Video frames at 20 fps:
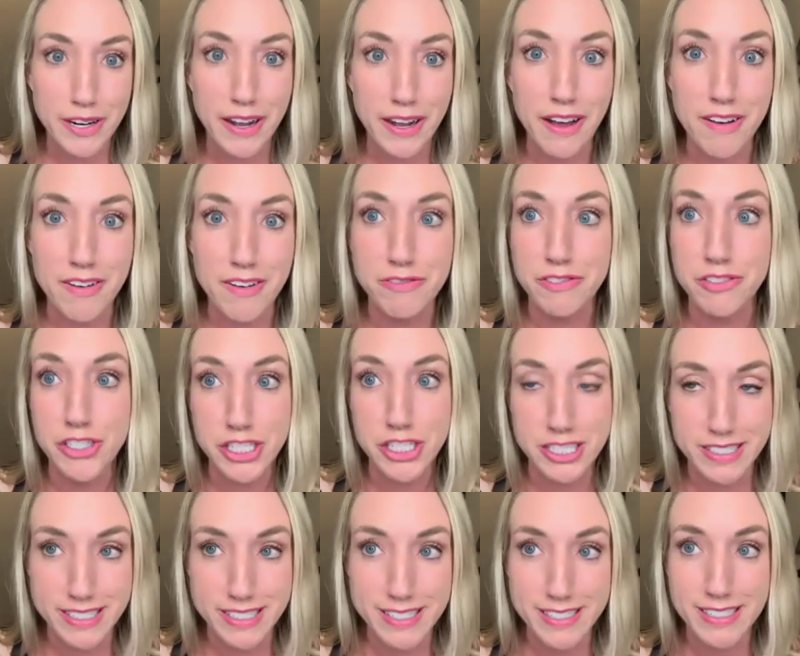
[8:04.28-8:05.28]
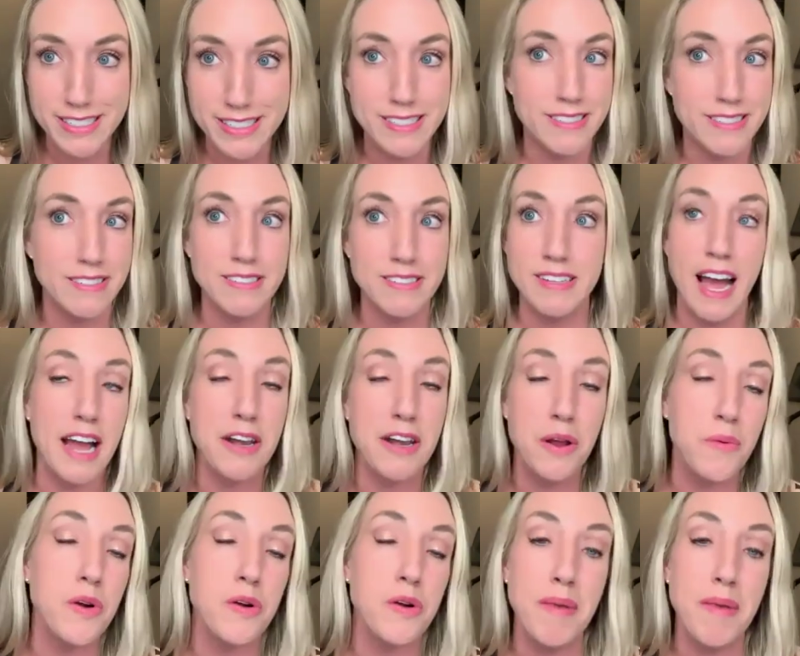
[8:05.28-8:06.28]
of Jesus, I knew
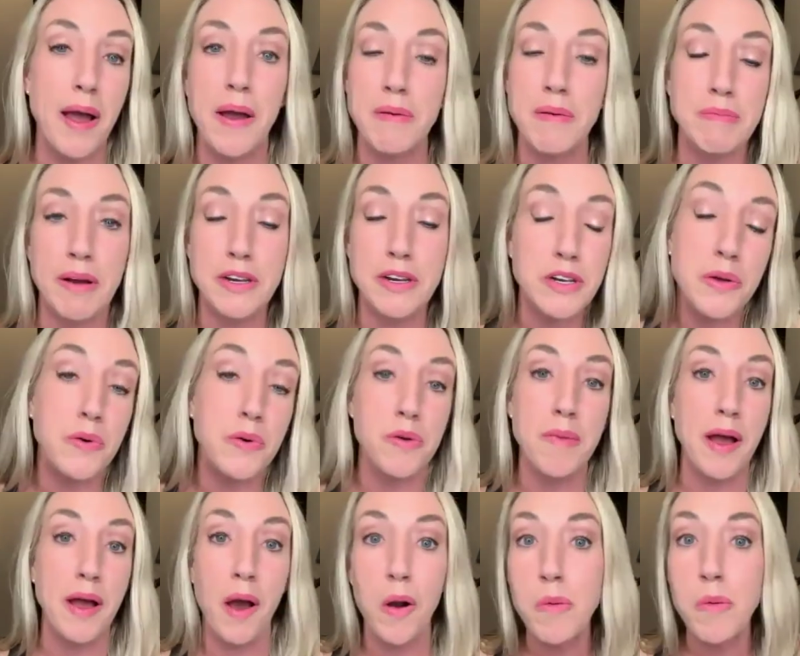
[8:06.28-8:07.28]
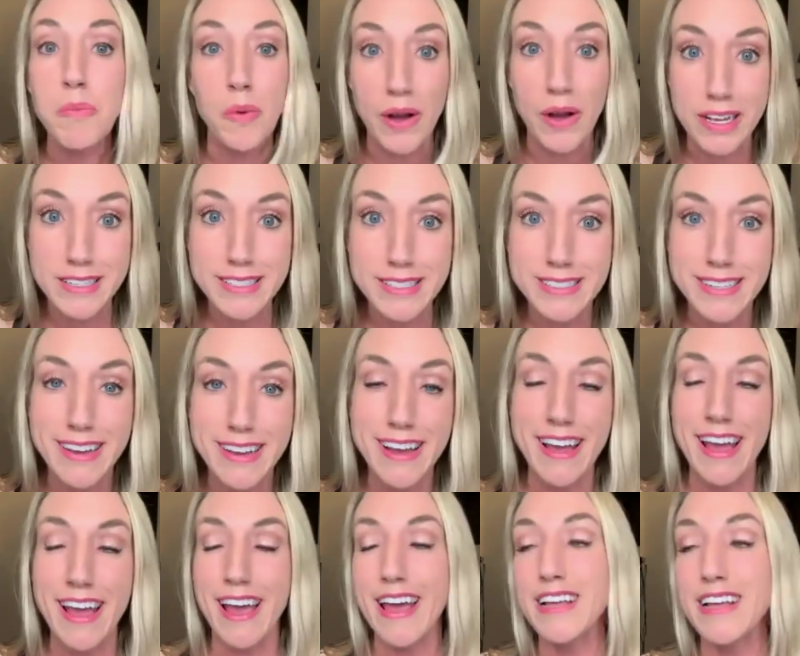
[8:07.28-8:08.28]
where my hope was.
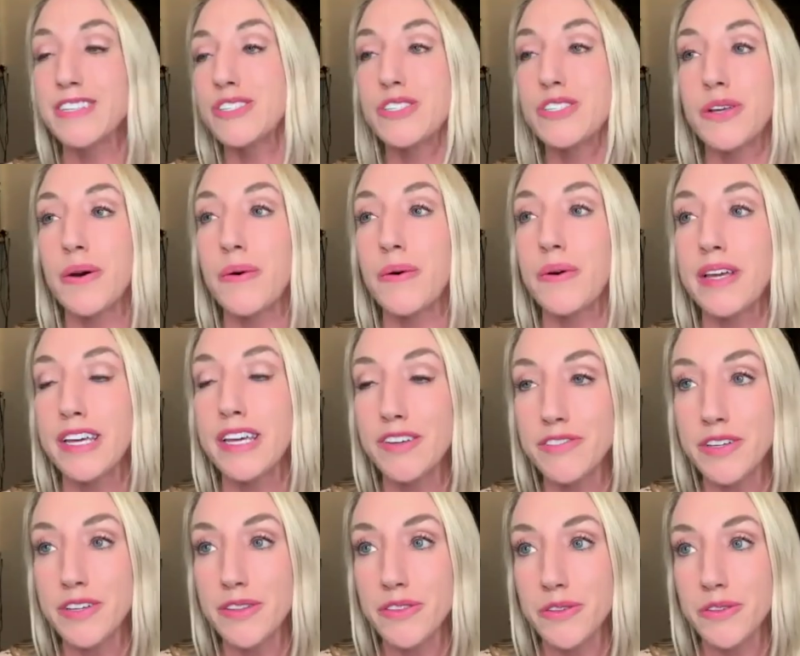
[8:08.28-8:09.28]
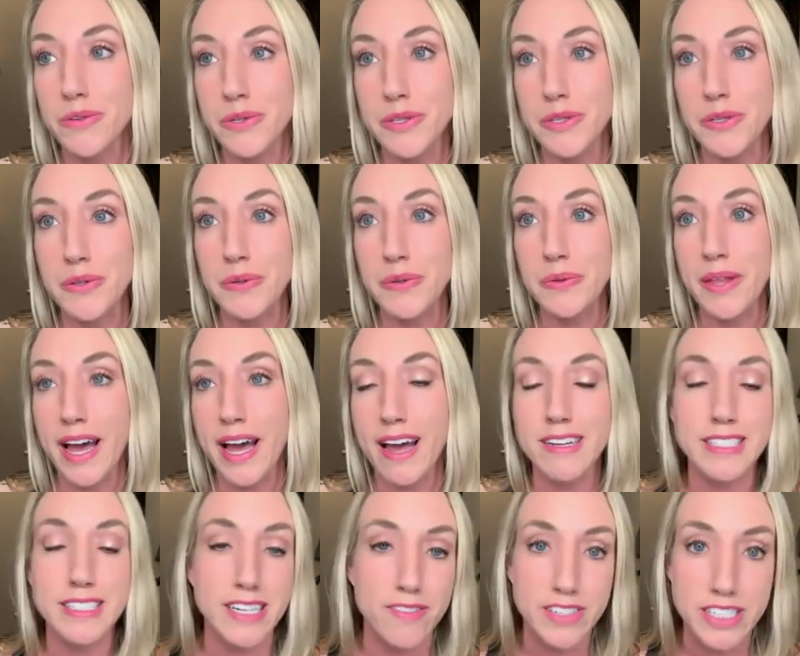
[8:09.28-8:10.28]
And so even through that
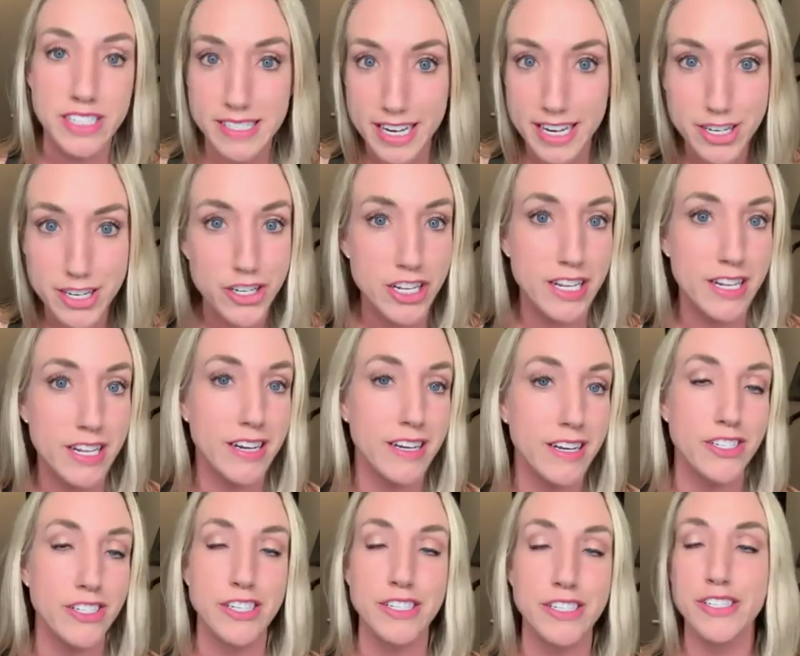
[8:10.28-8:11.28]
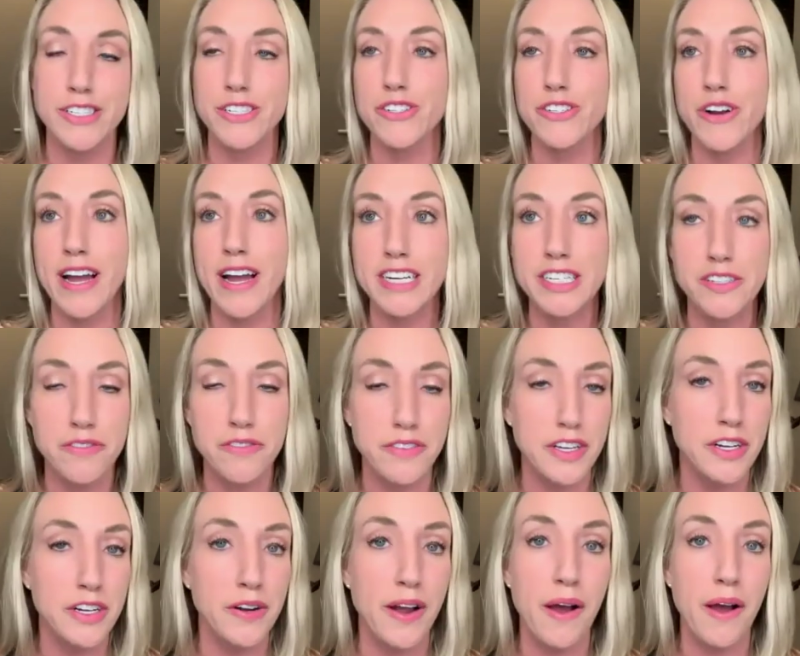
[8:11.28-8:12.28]
devastation and just trying to
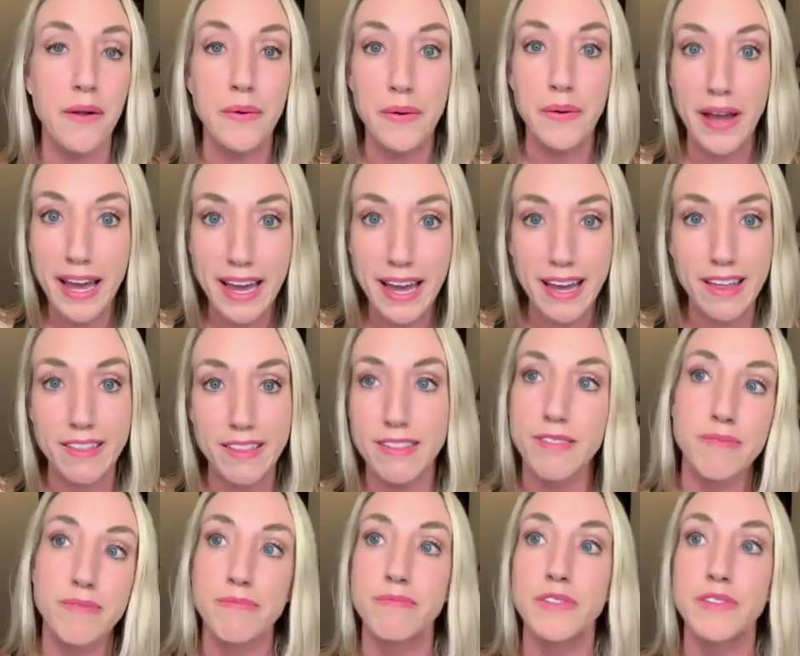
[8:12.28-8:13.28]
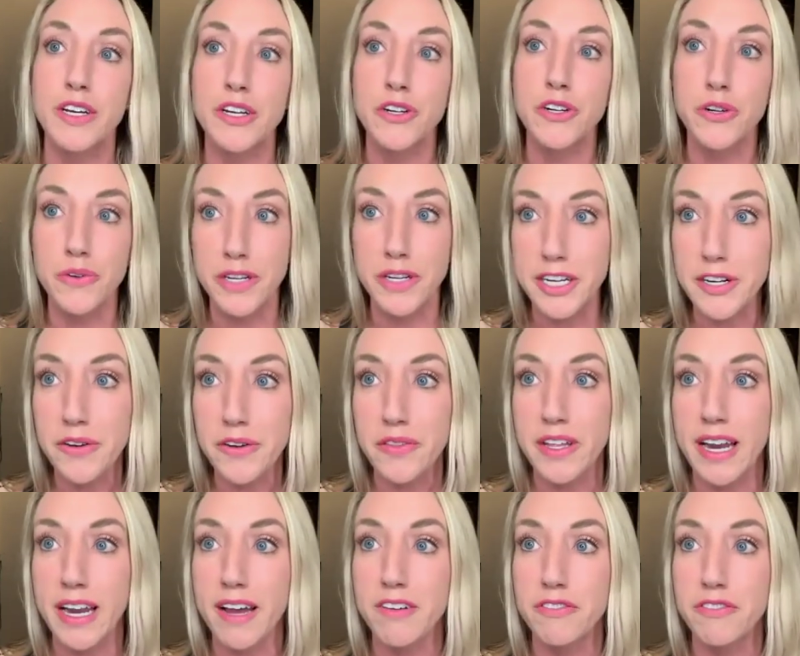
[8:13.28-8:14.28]
figure out, okay, the career that
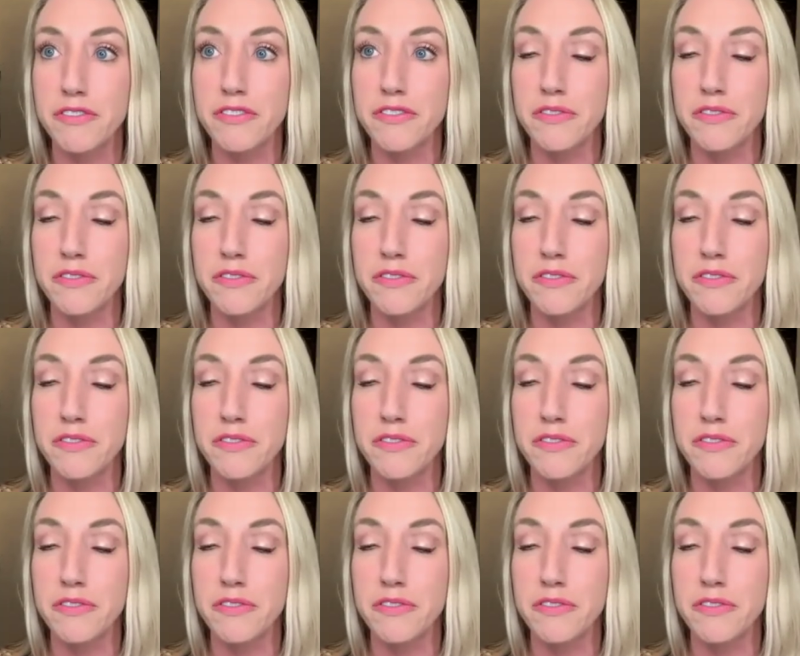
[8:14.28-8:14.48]
I've,